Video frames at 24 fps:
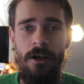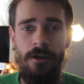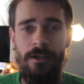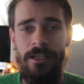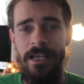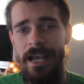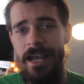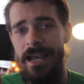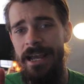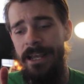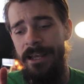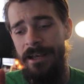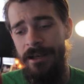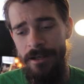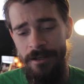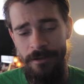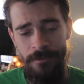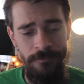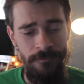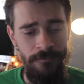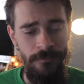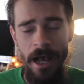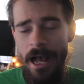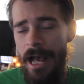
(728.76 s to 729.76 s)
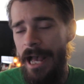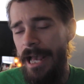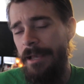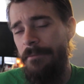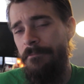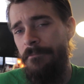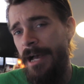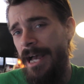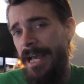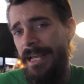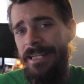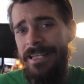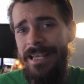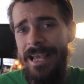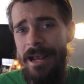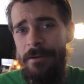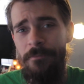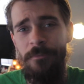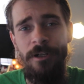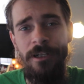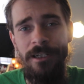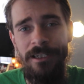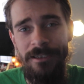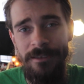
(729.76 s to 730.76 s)
Okay, my
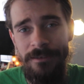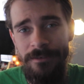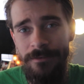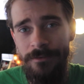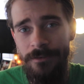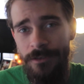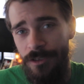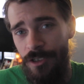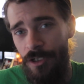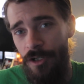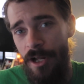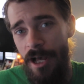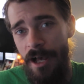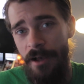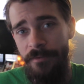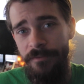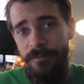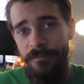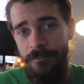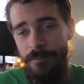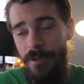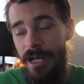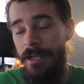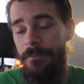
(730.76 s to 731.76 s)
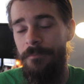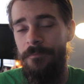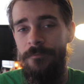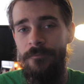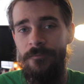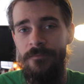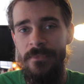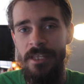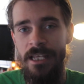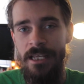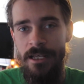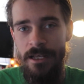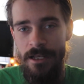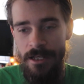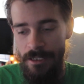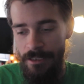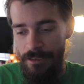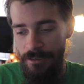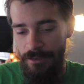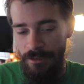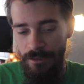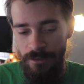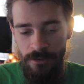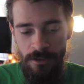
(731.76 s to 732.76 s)
camera turned off, but
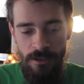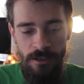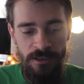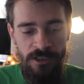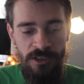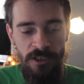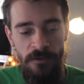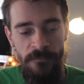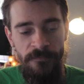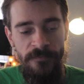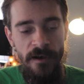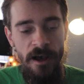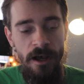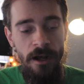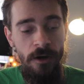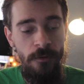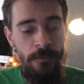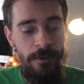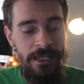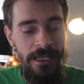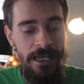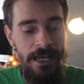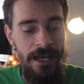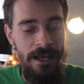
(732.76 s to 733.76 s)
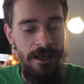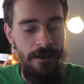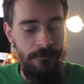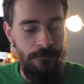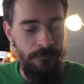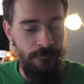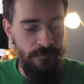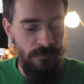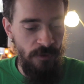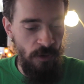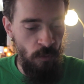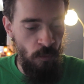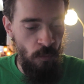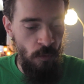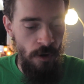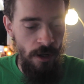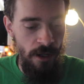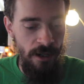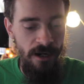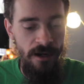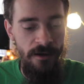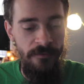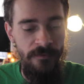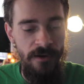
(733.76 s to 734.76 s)
so far we got
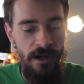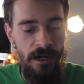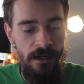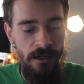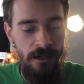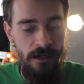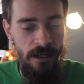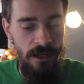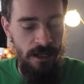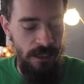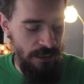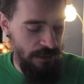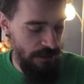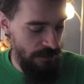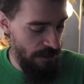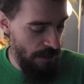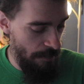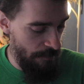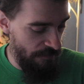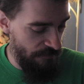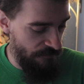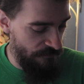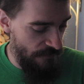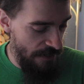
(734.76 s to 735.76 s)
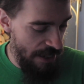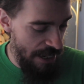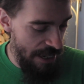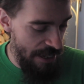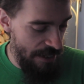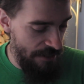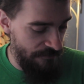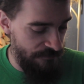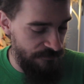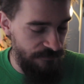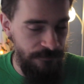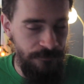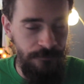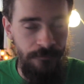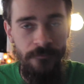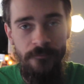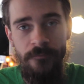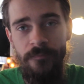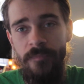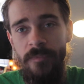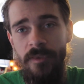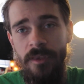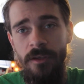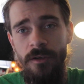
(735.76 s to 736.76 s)
one of our number 5,
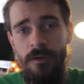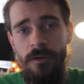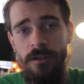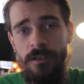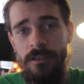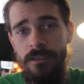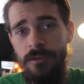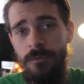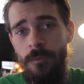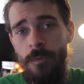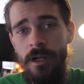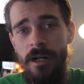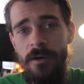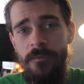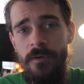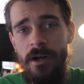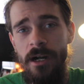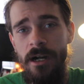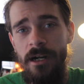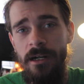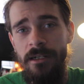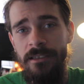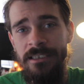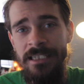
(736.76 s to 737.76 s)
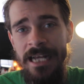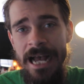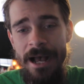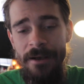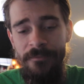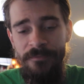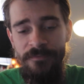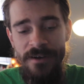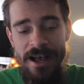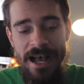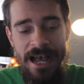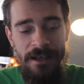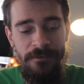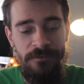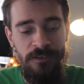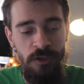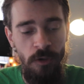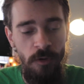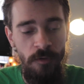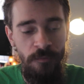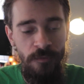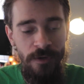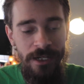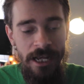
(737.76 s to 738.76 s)
one of our top 5.
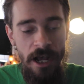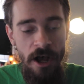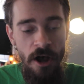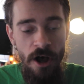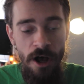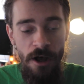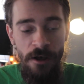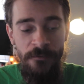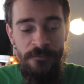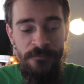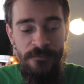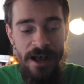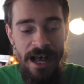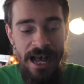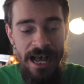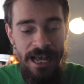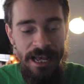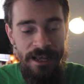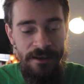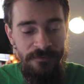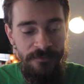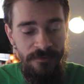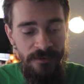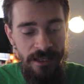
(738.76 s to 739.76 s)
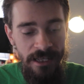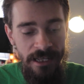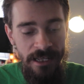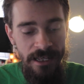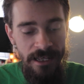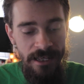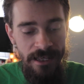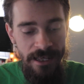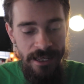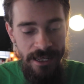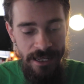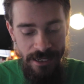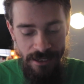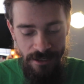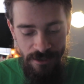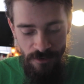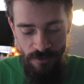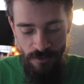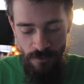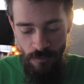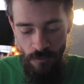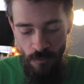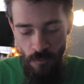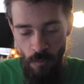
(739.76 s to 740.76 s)
So if we get all 5
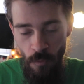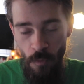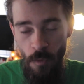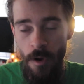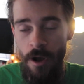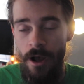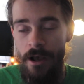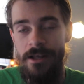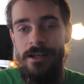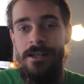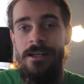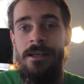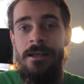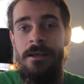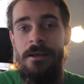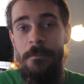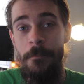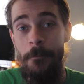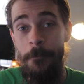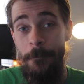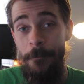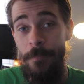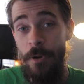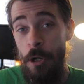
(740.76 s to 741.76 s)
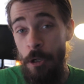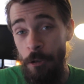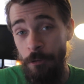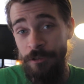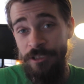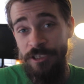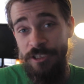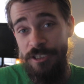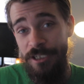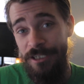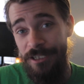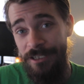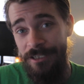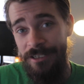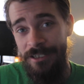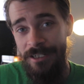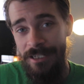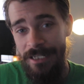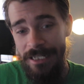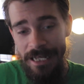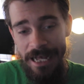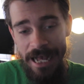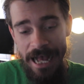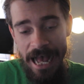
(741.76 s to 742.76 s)
in one booster,
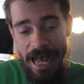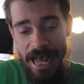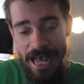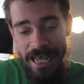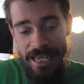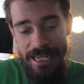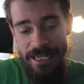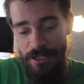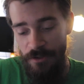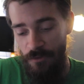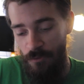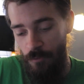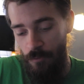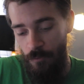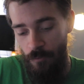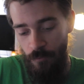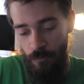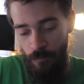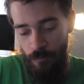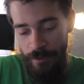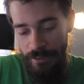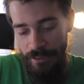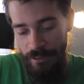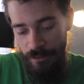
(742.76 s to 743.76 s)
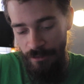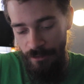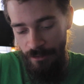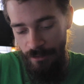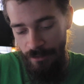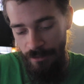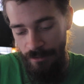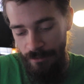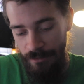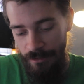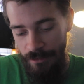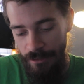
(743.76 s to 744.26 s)
I will